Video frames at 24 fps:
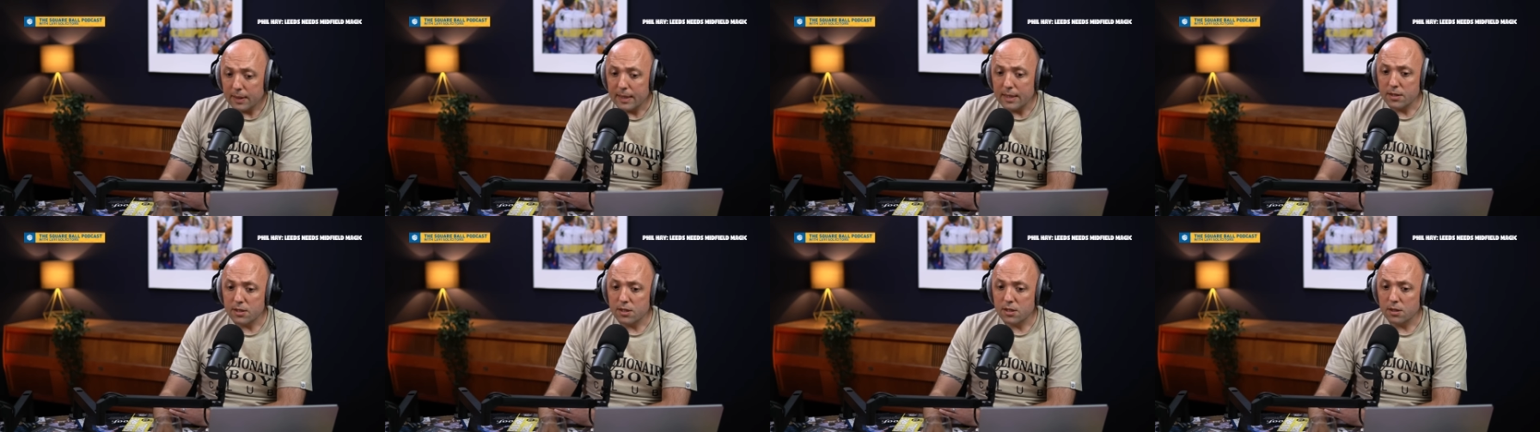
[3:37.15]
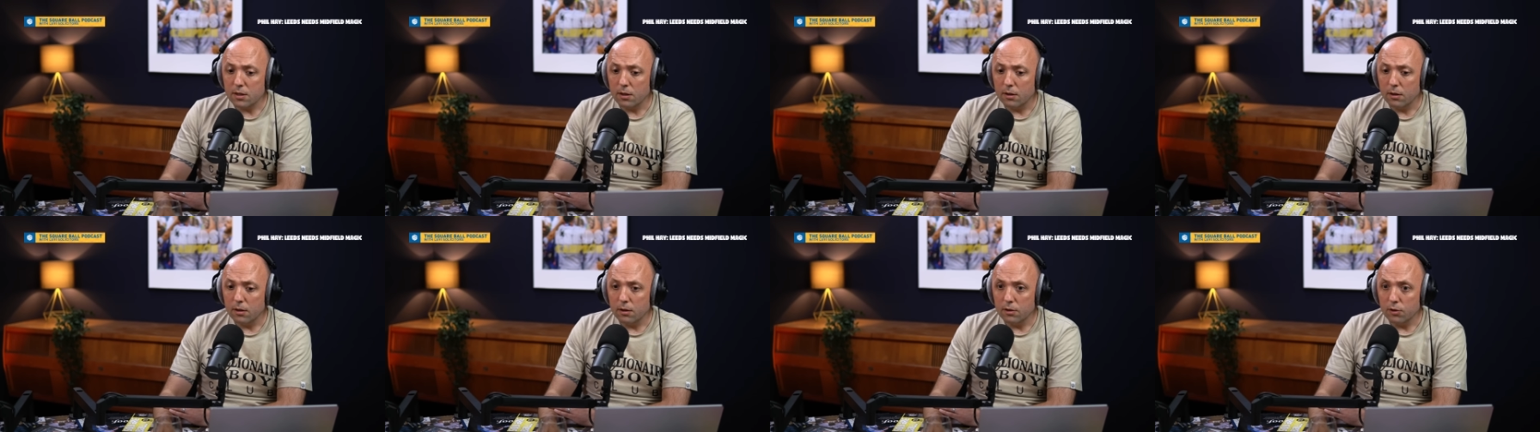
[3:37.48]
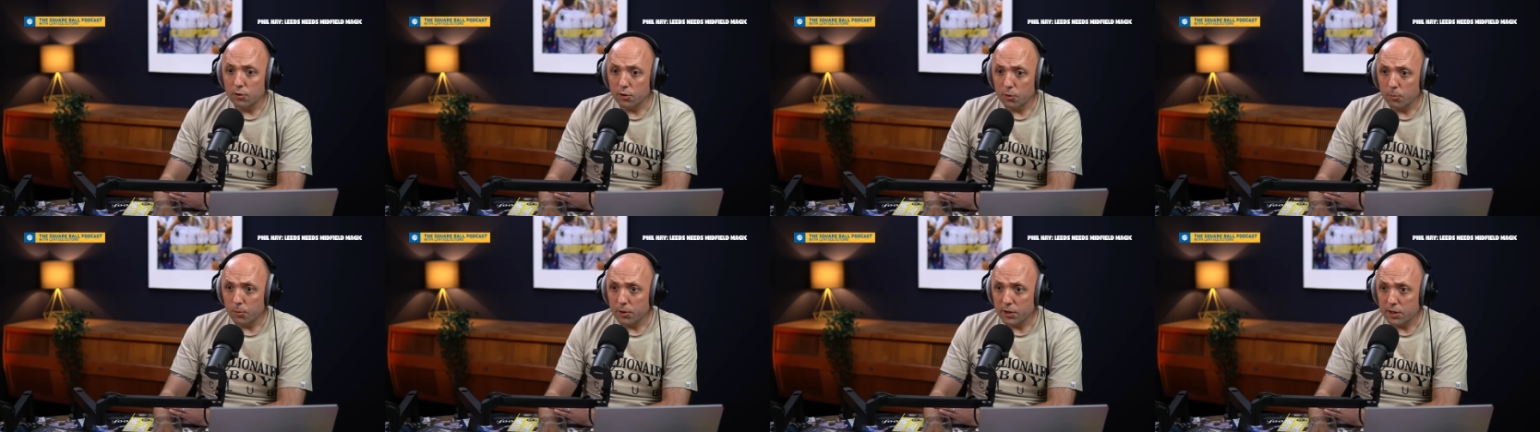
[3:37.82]
it's a
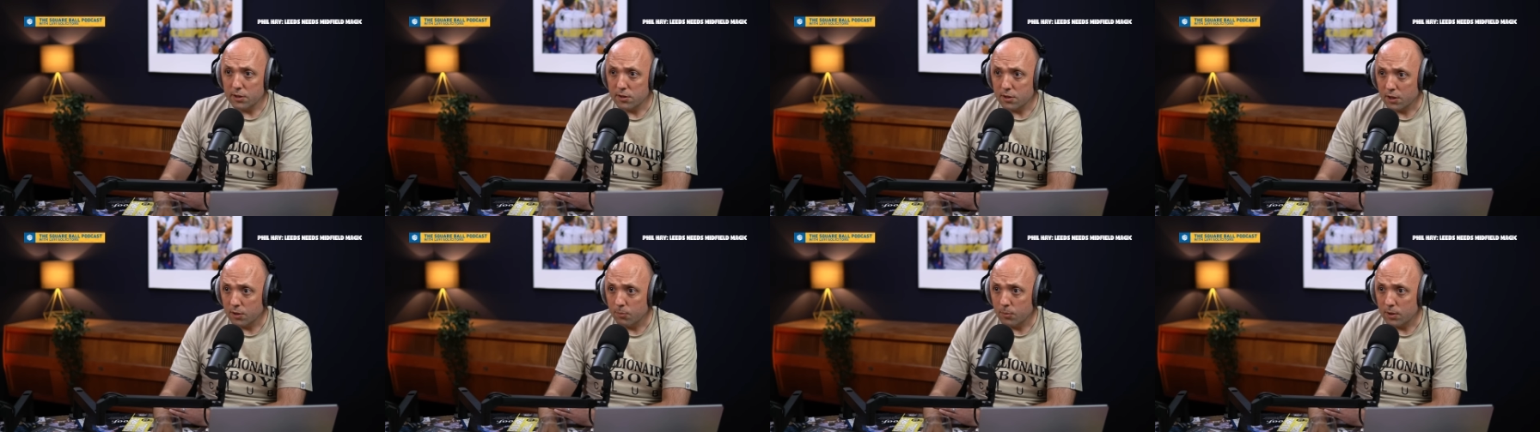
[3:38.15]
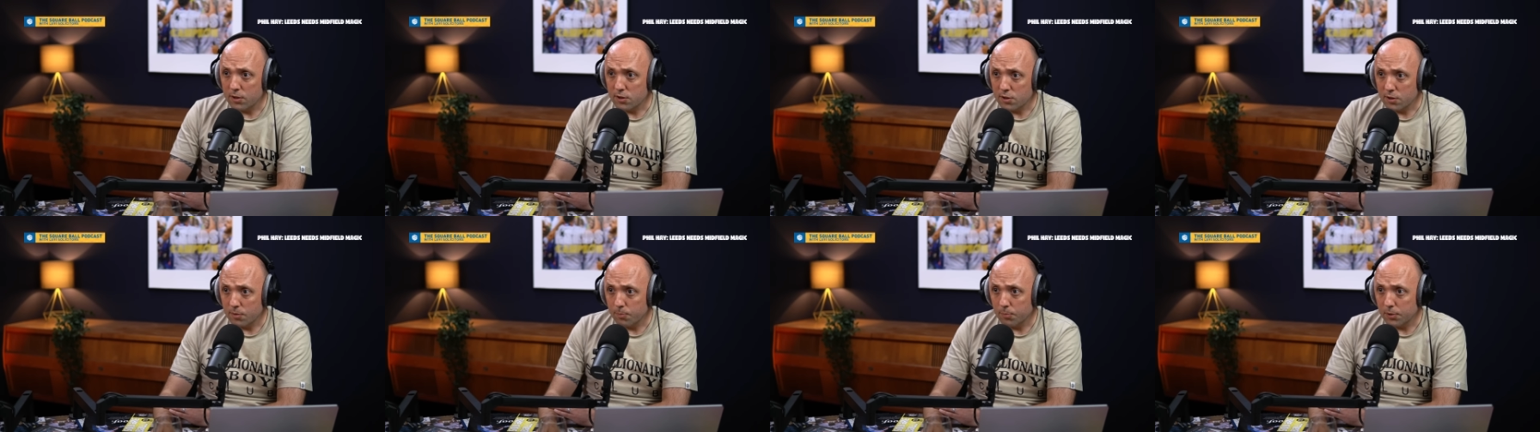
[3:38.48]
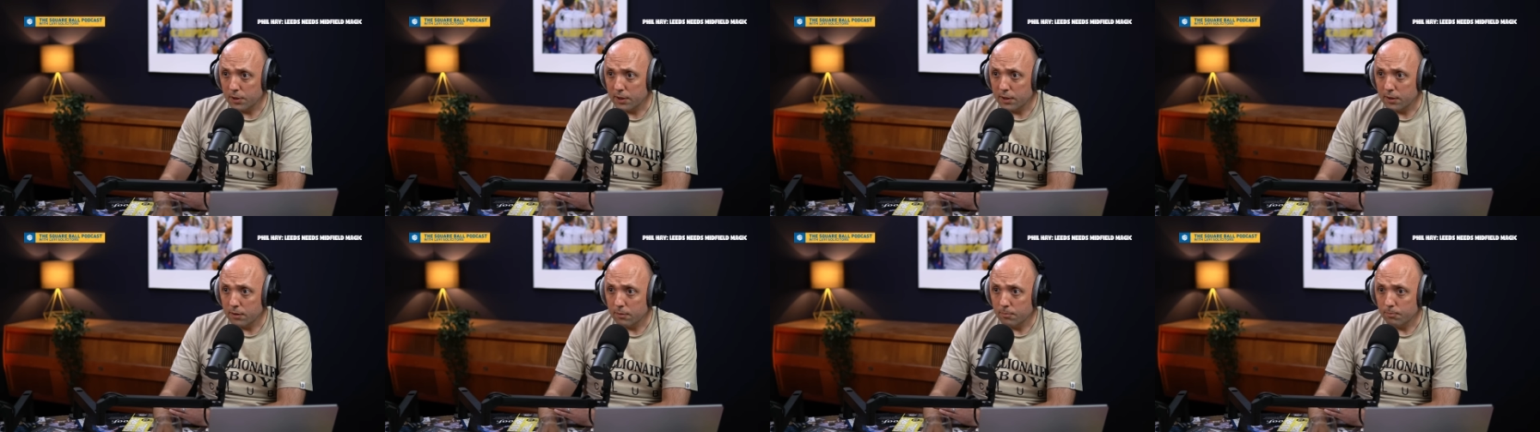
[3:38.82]
lot of money to commit to a
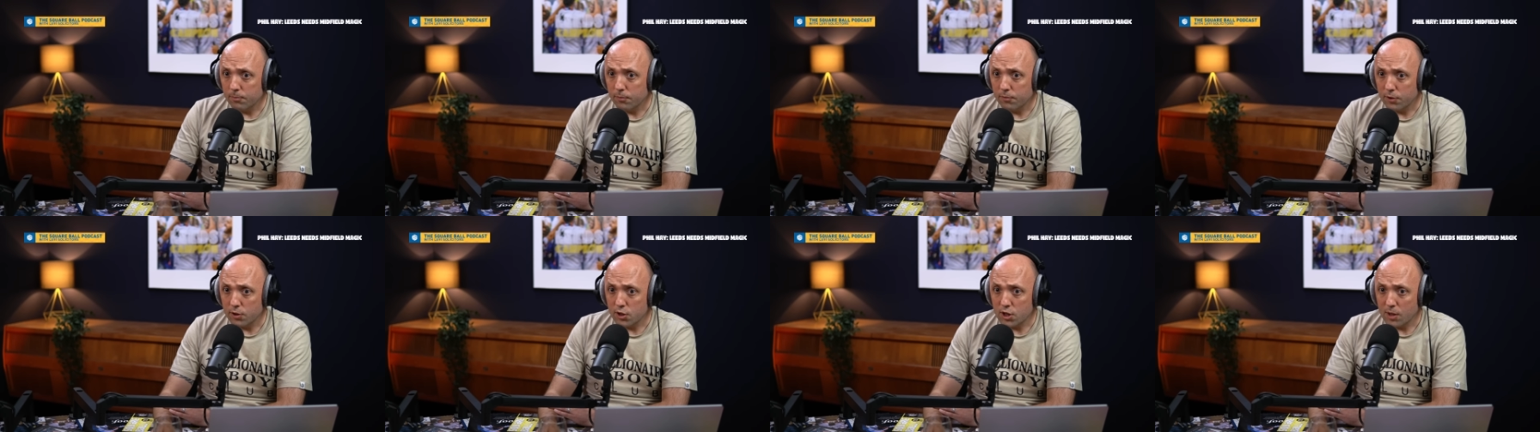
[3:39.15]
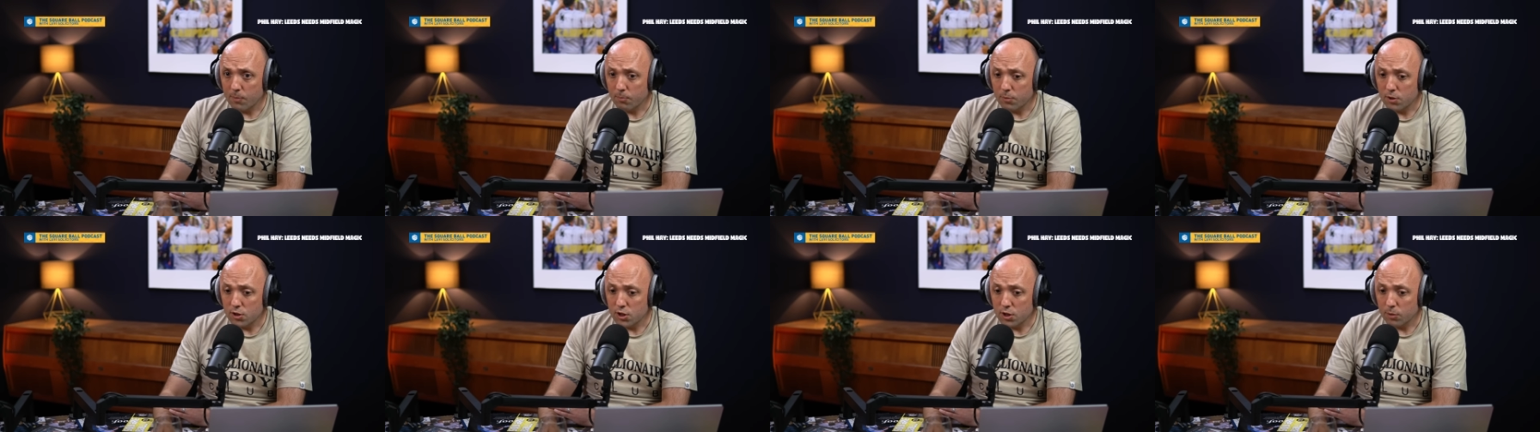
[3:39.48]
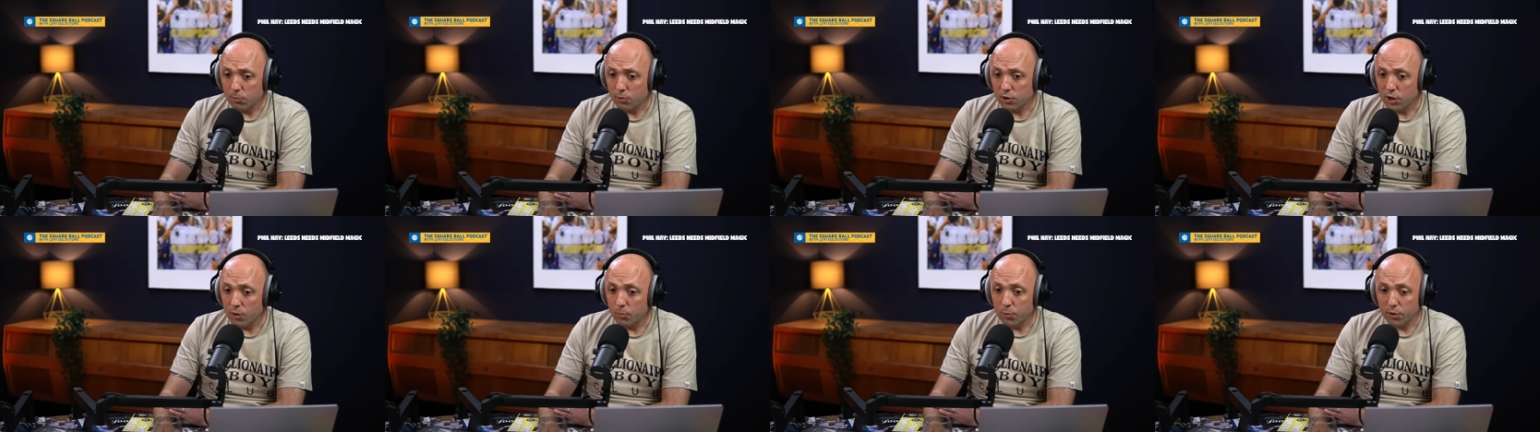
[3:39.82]
player for a
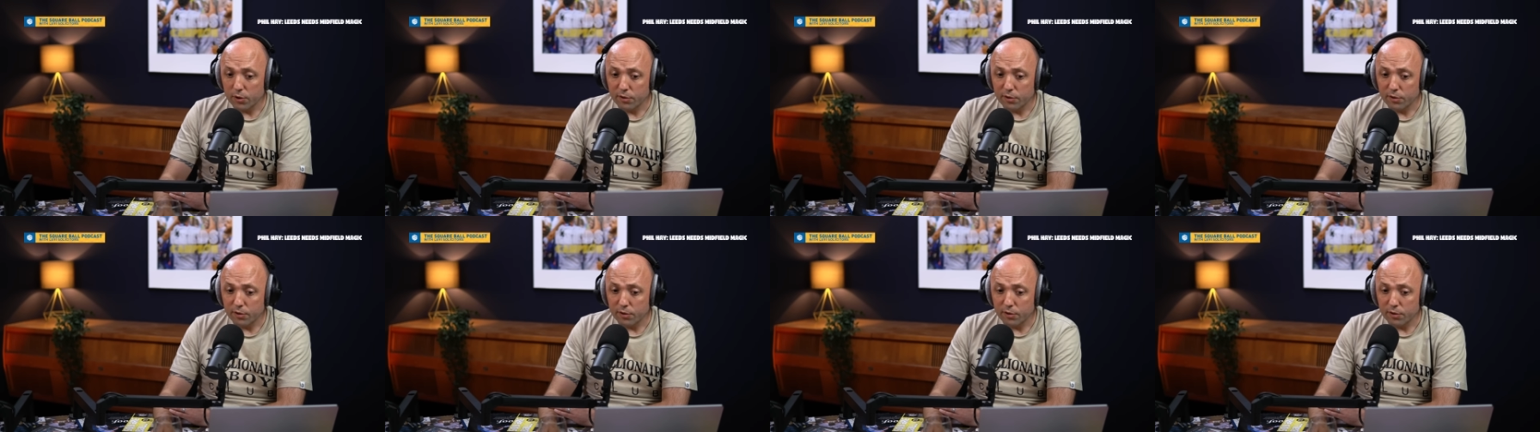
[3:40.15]
championship club,